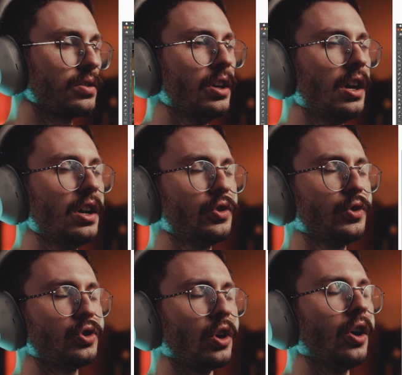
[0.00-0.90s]

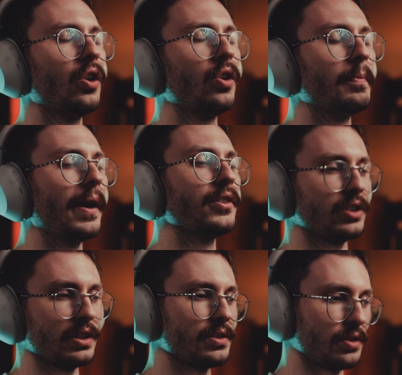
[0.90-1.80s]
so much
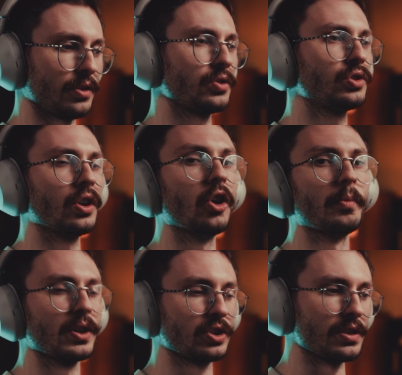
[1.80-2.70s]
easier, so
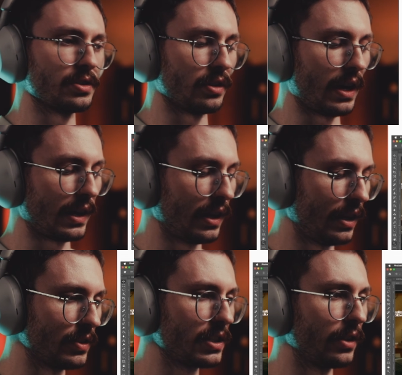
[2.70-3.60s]
much easier. I can't even
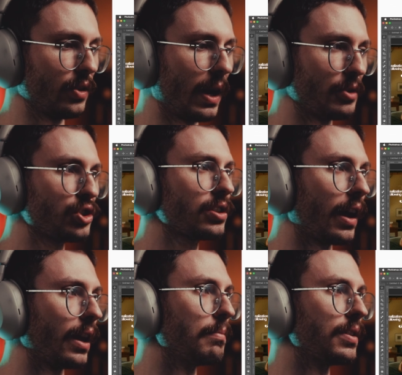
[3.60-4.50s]
tell you how much
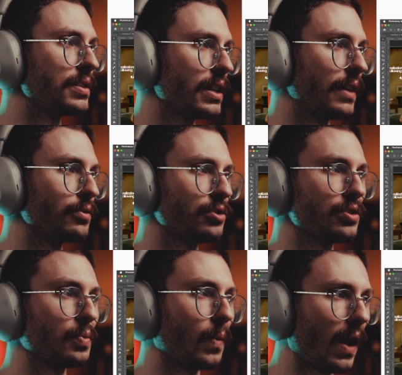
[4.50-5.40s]
time this saves, which is
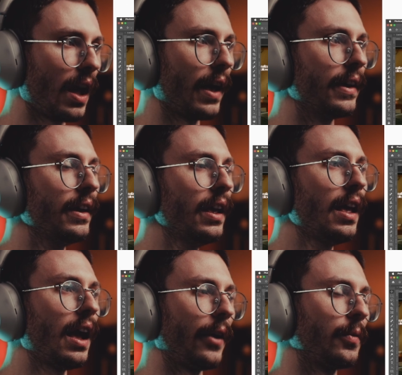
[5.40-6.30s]
why
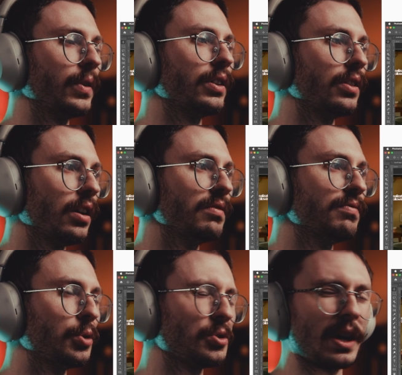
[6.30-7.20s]
I really love
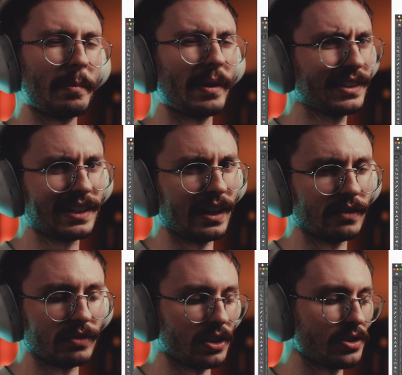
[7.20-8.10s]
Photoshop. I think
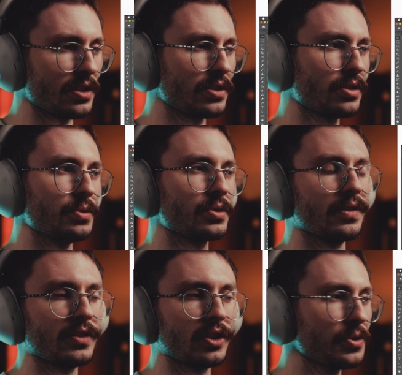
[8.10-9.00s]
Canva does this too. So if
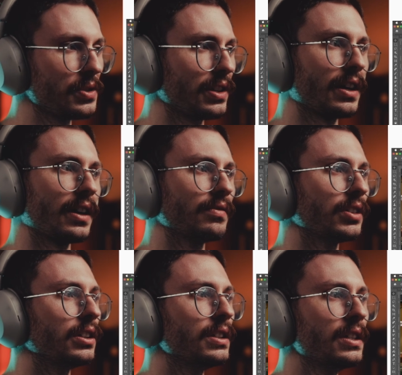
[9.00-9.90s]
you're using
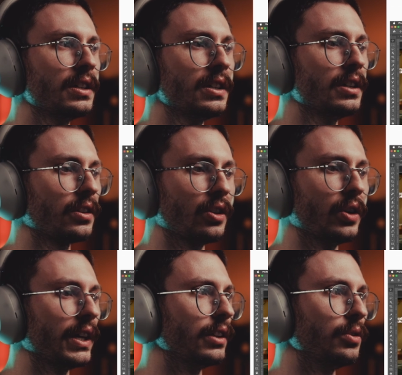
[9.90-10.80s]
Canva, go
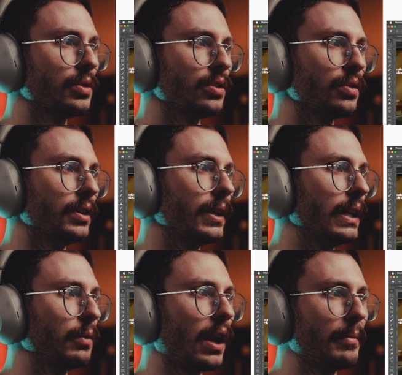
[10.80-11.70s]
ahead, you can do it. And
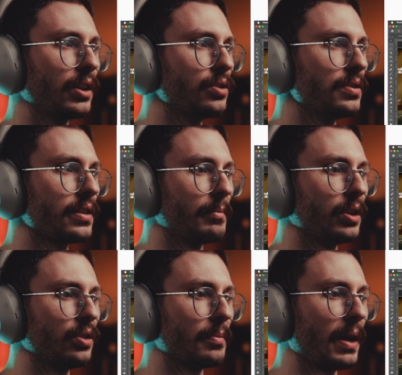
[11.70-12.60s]
what I'm going to do is I'm going to
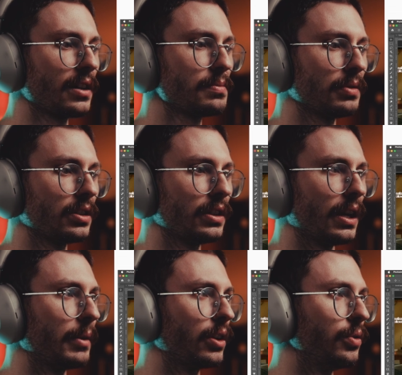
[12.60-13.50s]
do the box blur, and I'm
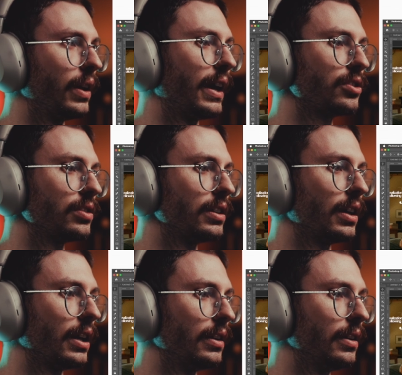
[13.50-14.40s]
going to do, actually, I
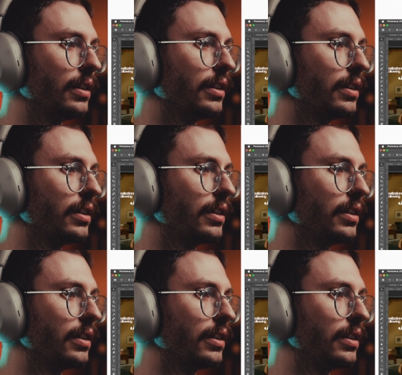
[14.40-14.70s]
need to